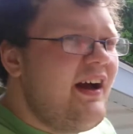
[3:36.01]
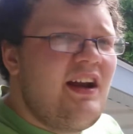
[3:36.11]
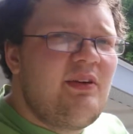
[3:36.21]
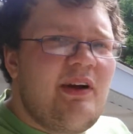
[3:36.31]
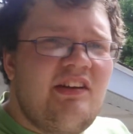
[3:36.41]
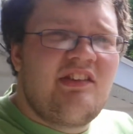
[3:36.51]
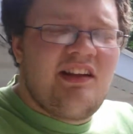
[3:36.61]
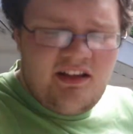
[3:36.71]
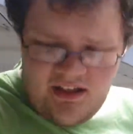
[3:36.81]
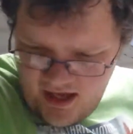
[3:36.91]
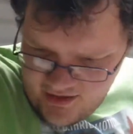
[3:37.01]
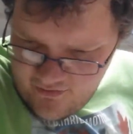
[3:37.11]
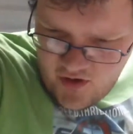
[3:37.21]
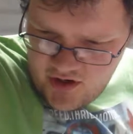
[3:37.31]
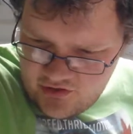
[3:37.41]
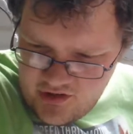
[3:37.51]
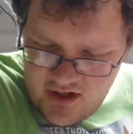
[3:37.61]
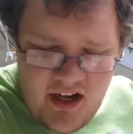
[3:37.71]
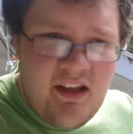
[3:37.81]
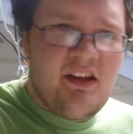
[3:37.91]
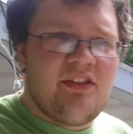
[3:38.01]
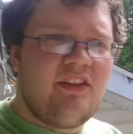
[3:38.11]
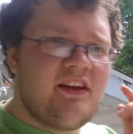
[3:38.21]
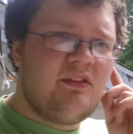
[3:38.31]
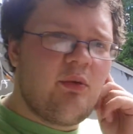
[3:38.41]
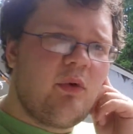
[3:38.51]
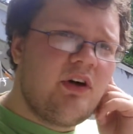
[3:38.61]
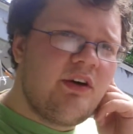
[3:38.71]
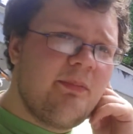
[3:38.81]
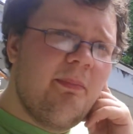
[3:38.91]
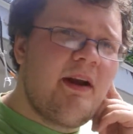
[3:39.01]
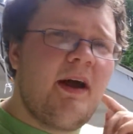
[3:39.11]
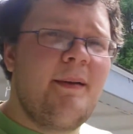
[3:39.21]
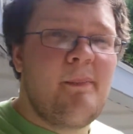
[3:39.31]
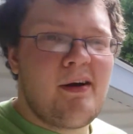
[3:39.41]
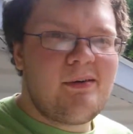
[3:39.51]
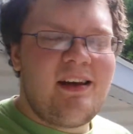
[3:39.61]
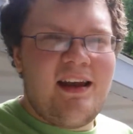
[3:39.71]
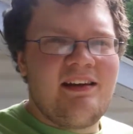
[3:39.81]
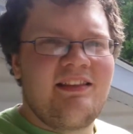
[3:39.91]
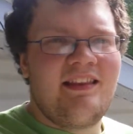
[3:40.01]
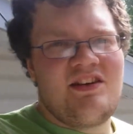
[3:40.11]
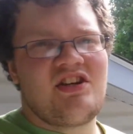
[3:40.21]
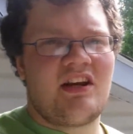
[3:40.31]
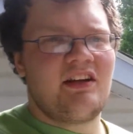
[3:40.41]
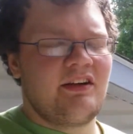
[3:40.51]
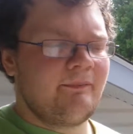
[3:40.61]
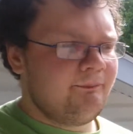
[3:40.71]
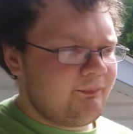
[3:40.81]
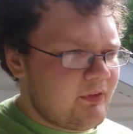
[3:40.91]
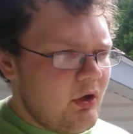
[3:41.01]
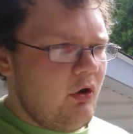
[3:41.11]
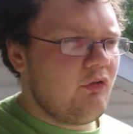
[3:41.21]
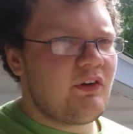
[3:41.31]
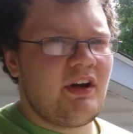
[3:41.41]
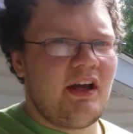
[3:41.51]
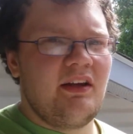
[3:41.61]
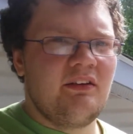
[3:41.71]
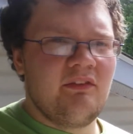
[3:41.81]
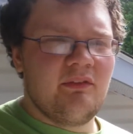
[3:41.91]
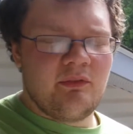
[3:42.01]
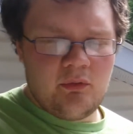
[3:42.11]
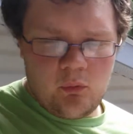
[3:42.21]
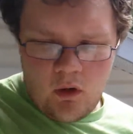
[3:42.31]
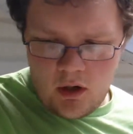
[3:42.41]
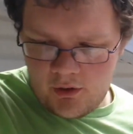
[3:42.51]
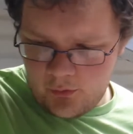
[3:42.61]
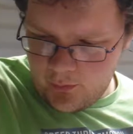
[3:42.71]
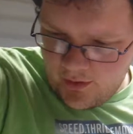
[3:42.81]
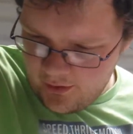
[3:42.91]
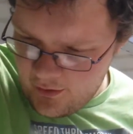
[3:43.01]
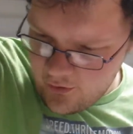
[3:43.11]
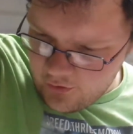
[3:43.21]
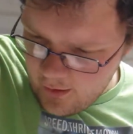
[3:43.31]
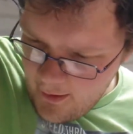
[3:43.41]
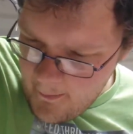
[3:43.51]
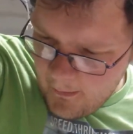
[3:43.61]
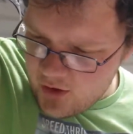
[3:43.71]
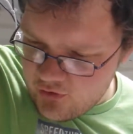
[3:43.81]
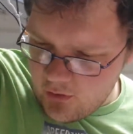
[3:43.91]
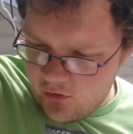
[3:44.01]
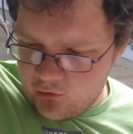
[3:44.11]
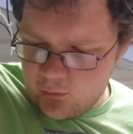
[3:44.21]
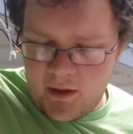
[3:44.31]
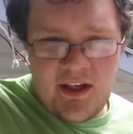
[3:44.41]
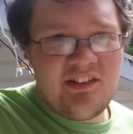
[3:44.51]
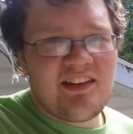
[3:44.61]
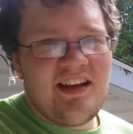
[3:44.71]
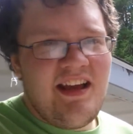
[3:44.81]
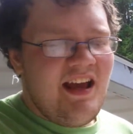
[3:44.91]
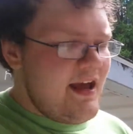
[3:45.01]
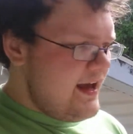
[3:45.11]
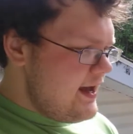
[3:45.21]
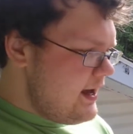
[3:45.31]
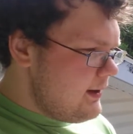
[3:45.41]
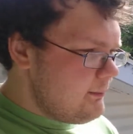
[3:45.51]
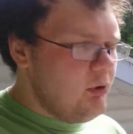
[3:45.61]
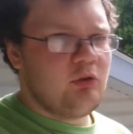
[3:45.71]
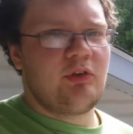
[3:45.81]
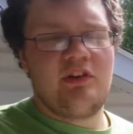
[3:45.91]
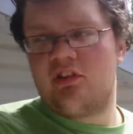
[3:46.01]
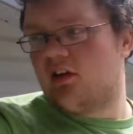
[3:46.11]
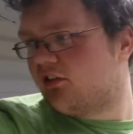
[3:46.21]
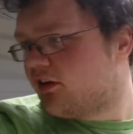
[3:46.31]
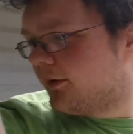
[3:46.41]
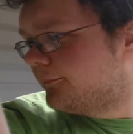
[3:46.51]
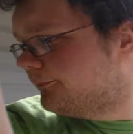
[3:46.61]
anyways, at the very start, I couldn't think of the word, but I marinated the chicken overnight in water with Montreal spice and poultry seasoning.